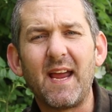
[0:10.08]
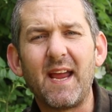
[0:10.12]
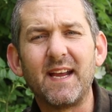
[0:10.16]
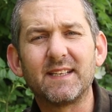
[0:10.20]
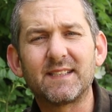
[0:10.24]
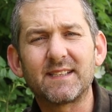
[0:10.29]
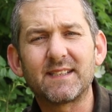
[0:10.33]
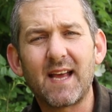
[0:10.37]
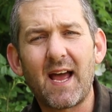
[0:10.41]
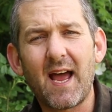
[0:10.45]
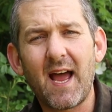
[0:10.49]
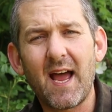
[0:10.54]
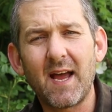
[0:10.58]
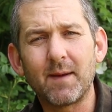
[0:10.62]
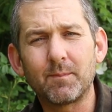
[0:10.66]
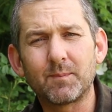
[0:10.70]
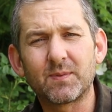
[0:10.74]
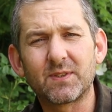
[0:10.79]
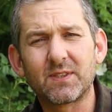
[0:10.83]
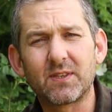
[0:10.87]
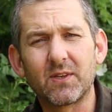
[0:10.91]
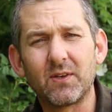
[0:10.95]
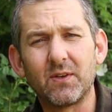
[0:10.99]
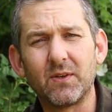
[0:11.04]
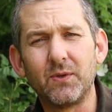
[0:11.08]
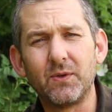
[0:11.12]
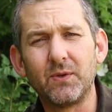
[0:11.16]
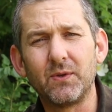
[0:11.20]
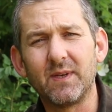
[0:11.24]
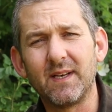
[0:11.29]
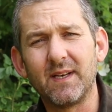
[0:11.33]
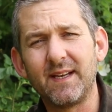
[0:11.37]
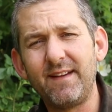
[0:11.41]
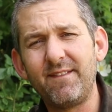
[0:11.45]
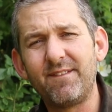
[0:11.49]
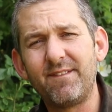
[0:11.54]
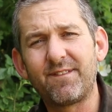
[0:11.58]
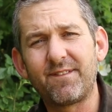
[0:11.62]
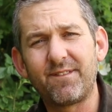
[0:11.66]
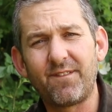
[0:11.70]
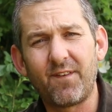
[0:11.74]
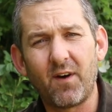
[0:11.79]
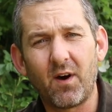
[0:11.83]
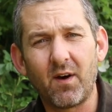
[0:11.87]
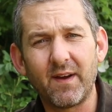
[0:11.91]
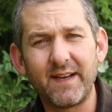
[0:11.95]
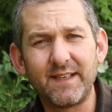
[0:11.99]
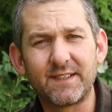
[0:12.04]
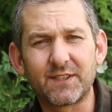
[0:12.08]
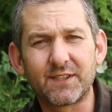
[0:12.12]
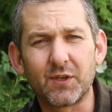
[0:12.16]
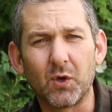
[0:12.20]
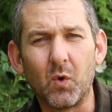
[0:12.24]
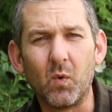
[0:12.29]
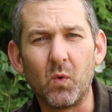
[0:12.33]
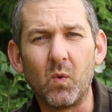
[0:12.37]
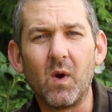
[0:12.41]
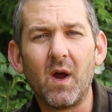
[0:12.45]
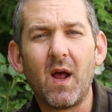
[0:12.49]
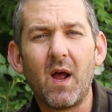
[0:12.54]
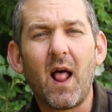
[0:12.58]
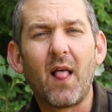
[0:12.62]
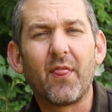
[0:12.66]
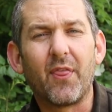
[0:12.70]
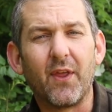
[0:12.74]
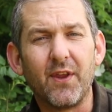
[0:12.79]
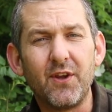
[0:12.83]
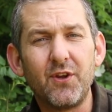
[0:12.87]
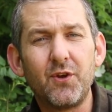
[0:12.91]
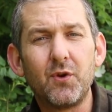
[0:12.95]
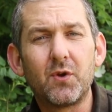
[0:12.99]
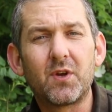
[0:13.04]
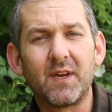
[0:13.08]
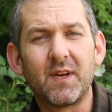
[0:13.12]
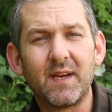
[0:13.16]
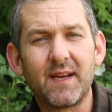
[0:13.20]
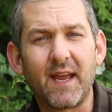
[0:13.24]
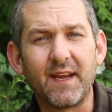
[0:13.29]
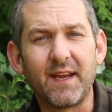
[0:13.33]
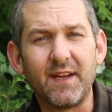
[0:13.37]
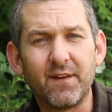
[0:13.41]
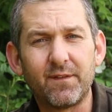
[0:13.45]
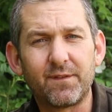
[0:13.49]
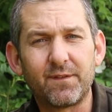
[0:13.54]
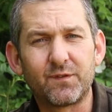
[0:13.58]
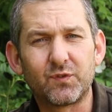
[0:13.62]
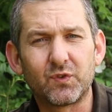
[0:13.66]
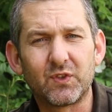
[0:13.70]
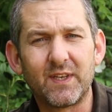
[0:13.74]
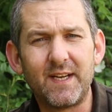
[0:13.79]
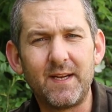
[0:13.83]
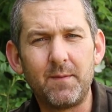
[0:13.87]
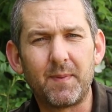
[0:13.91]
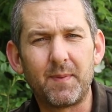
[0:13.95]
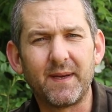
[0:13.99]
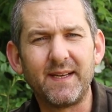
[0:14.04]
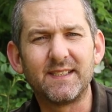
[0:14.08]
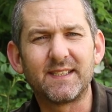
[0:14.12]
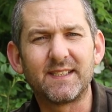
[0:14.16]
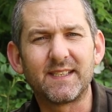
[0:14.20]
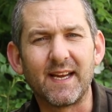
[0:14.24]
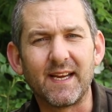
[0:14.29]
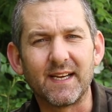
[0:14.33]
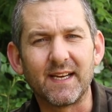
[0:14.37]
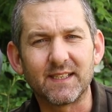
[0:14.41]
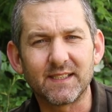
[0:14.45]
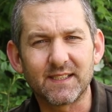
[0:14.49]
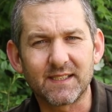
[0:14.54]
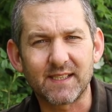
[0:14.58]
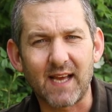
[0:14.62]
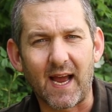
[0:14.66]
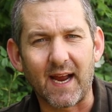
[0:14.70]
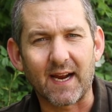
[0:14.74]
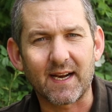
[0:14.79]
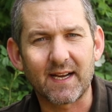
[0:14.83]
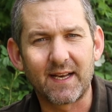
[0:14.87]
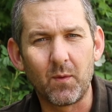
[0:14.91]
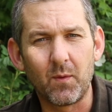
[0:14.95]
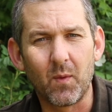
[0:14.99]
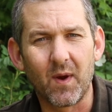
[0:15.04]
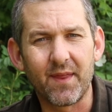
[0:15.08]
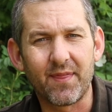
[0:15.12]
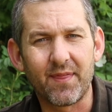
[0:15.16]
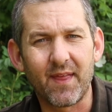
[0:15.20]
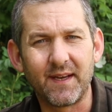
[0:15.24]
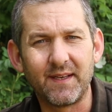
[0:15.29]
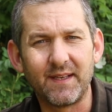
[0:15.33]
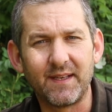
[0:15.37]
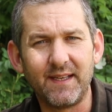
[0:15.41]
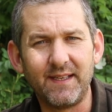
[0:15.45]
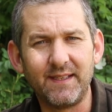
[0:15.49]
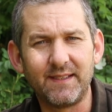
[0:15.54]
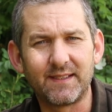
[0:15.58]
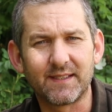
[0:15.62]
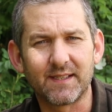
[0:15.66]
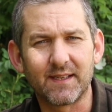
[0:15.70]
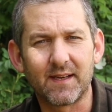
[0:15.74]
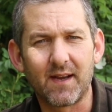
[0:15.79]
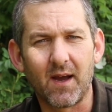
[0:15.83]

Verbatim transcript: it's absolutely vital that you can get your freebies exactly where they need to